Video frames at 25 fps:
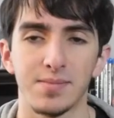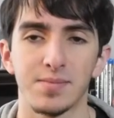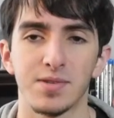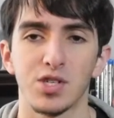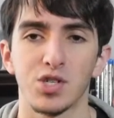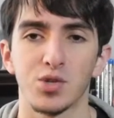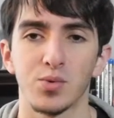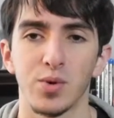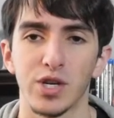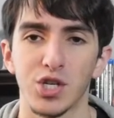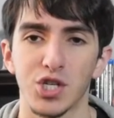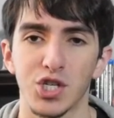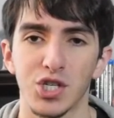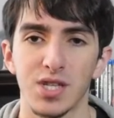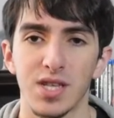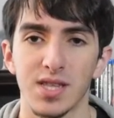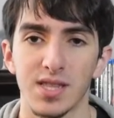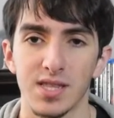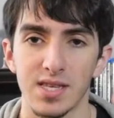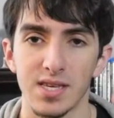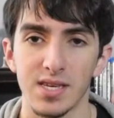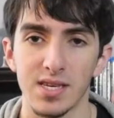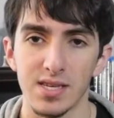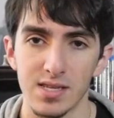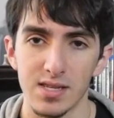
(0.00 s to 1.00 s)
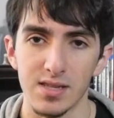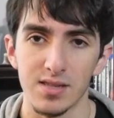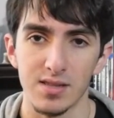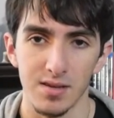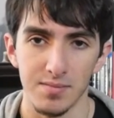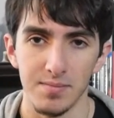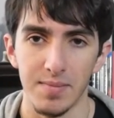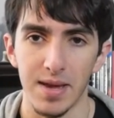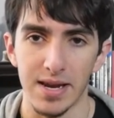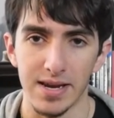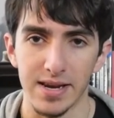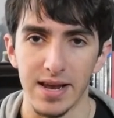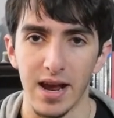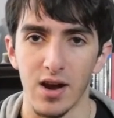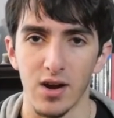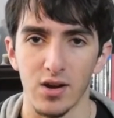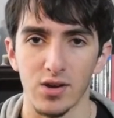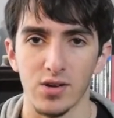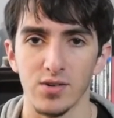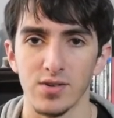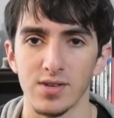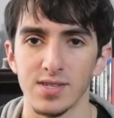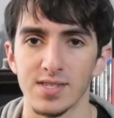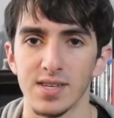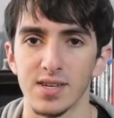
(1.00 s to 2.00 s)
situation that the the main
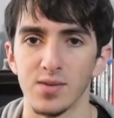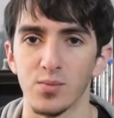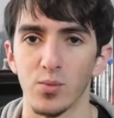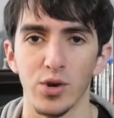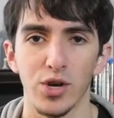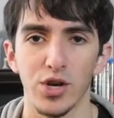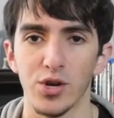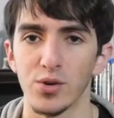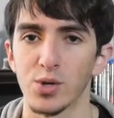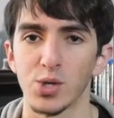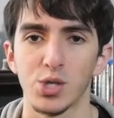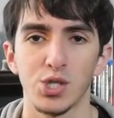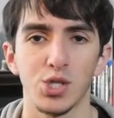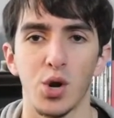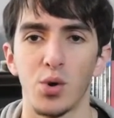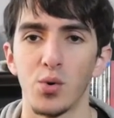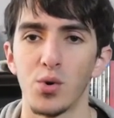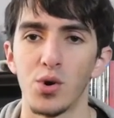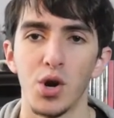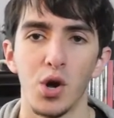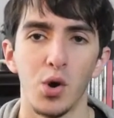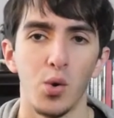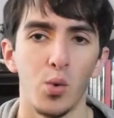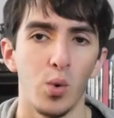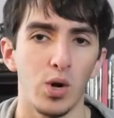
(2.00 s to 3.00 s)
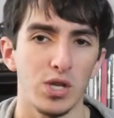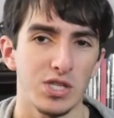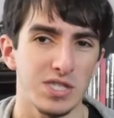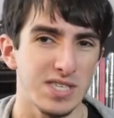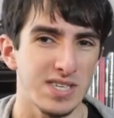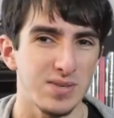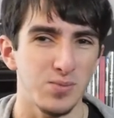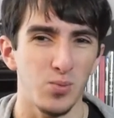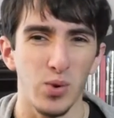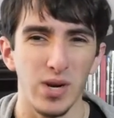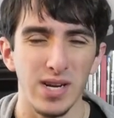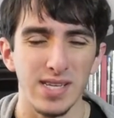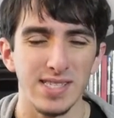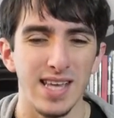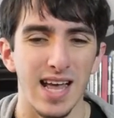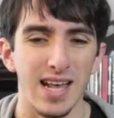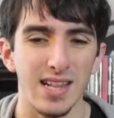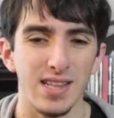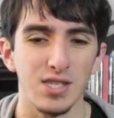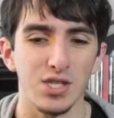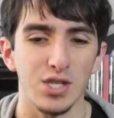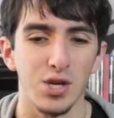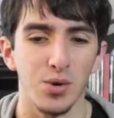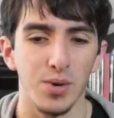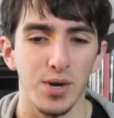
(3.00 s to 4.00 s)
character is in, where you just don't know what's what
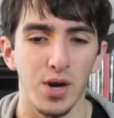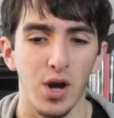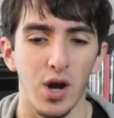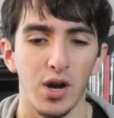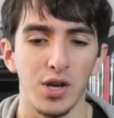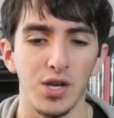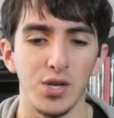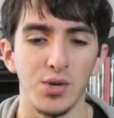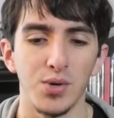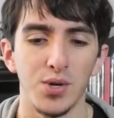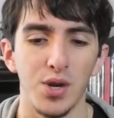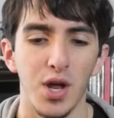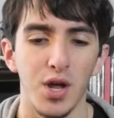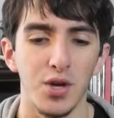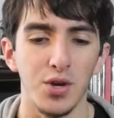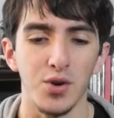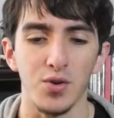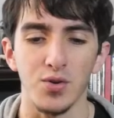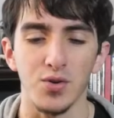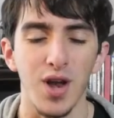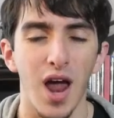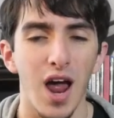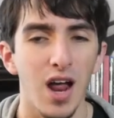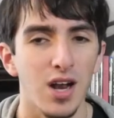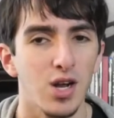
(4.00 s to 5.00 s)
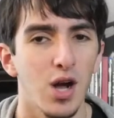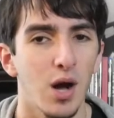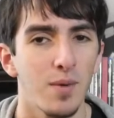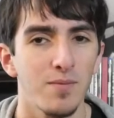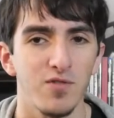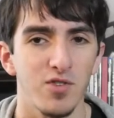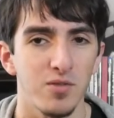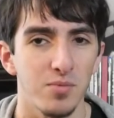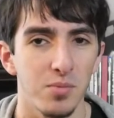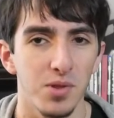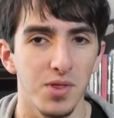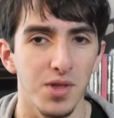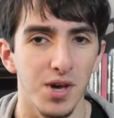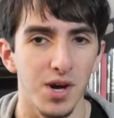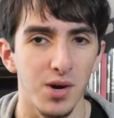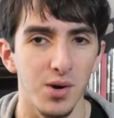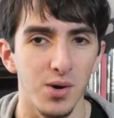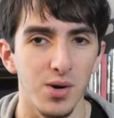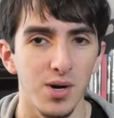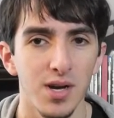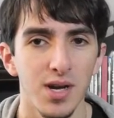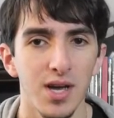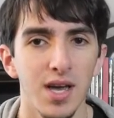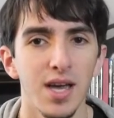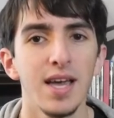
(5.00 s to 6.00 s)
exactly is going on. You know, you're not comfortable,
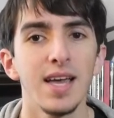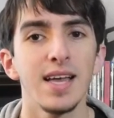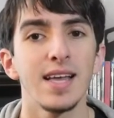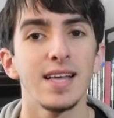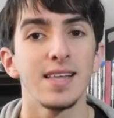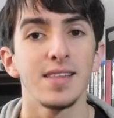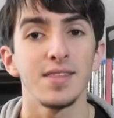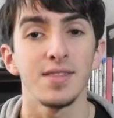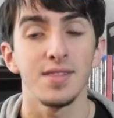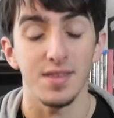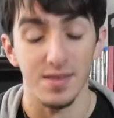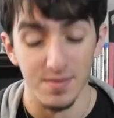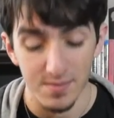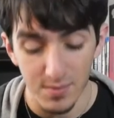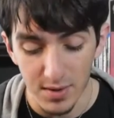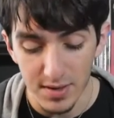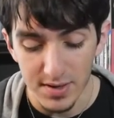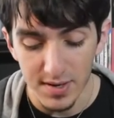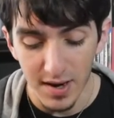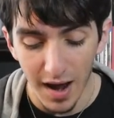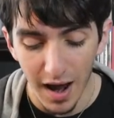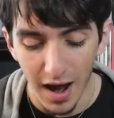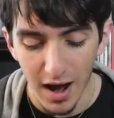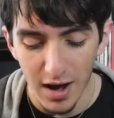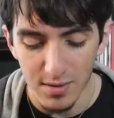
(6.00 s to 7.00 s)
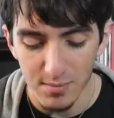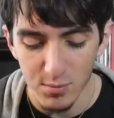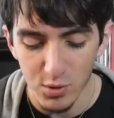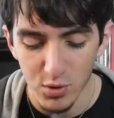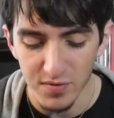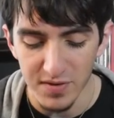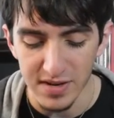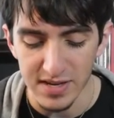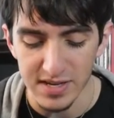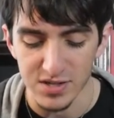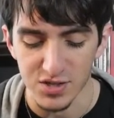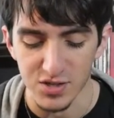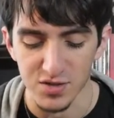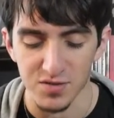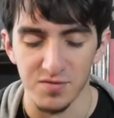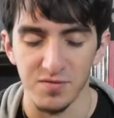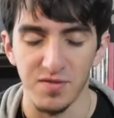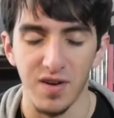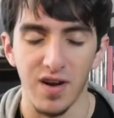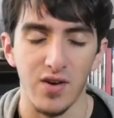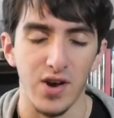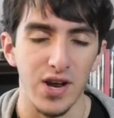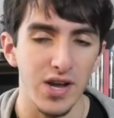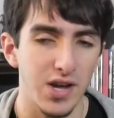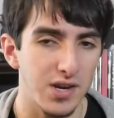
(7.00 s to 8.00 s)
though. The entire movie is just
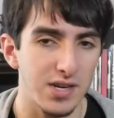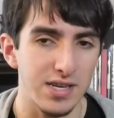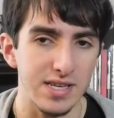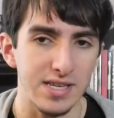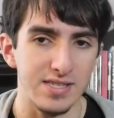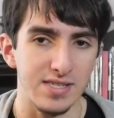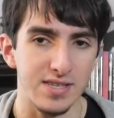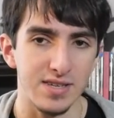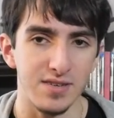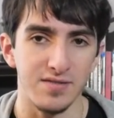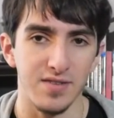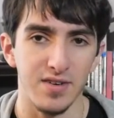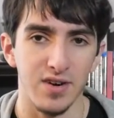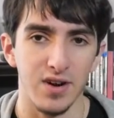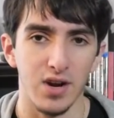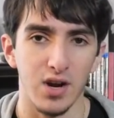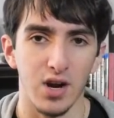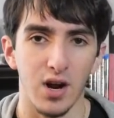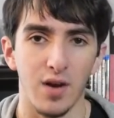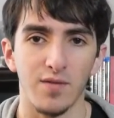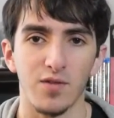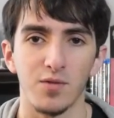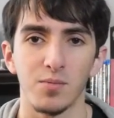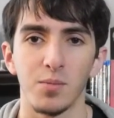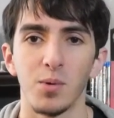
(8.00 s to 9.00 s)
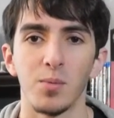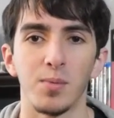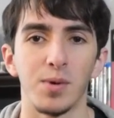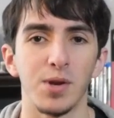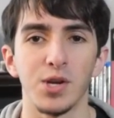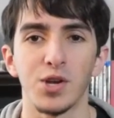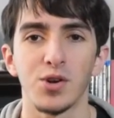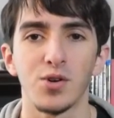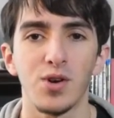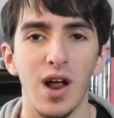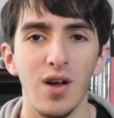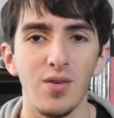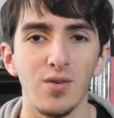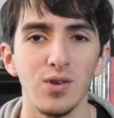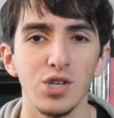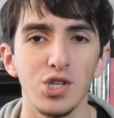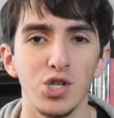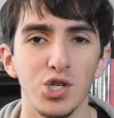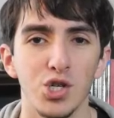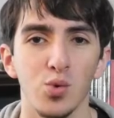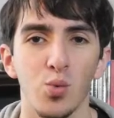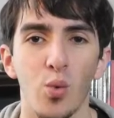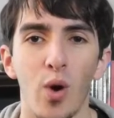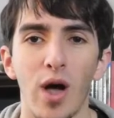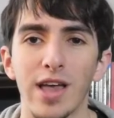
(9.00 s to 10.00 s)
very uneasy and very uncomfortable, but you're not really
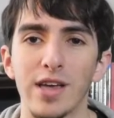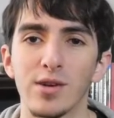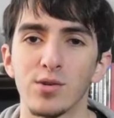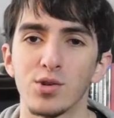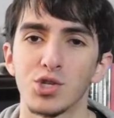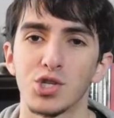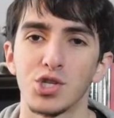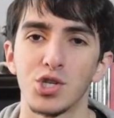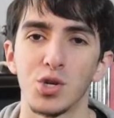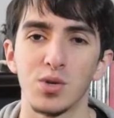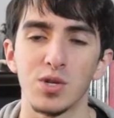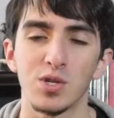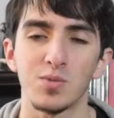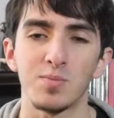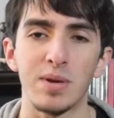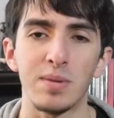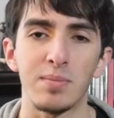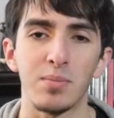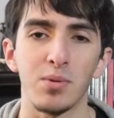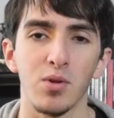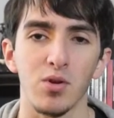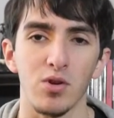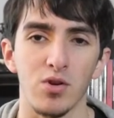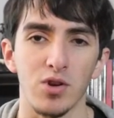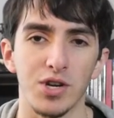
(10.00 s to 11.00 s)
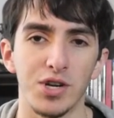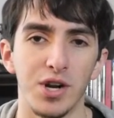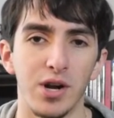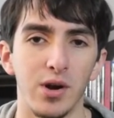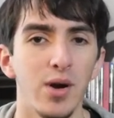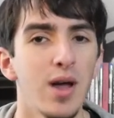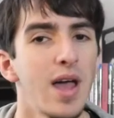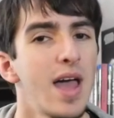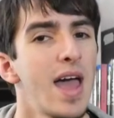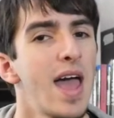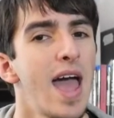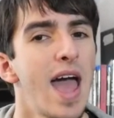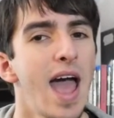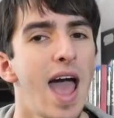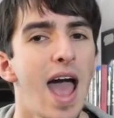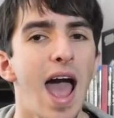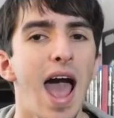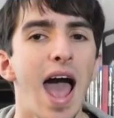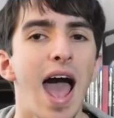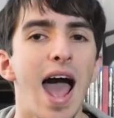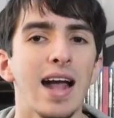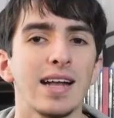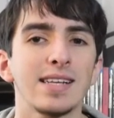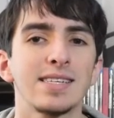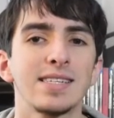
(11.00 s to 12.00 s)
sure why. You just know these people are, you know,
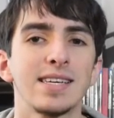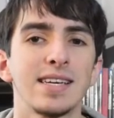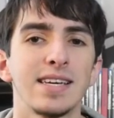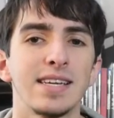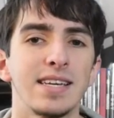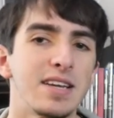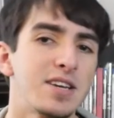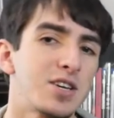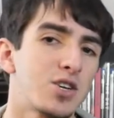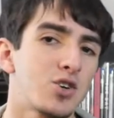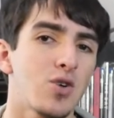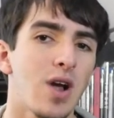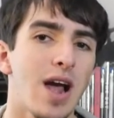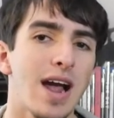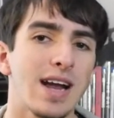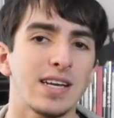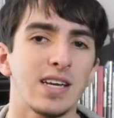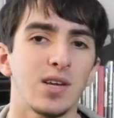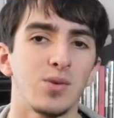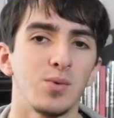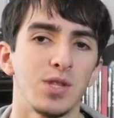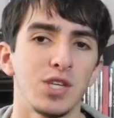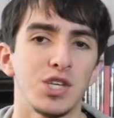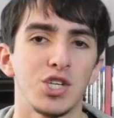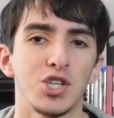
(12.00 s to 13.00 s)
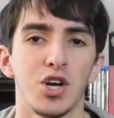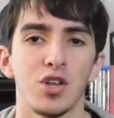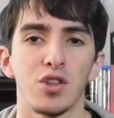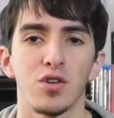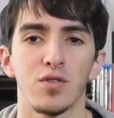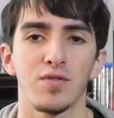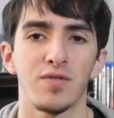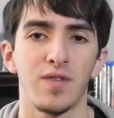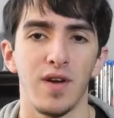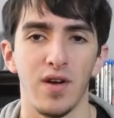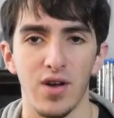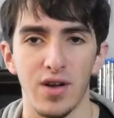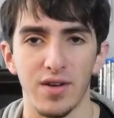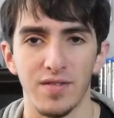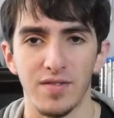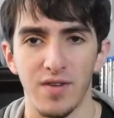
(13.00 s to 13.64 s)
acting and interacting with each other very,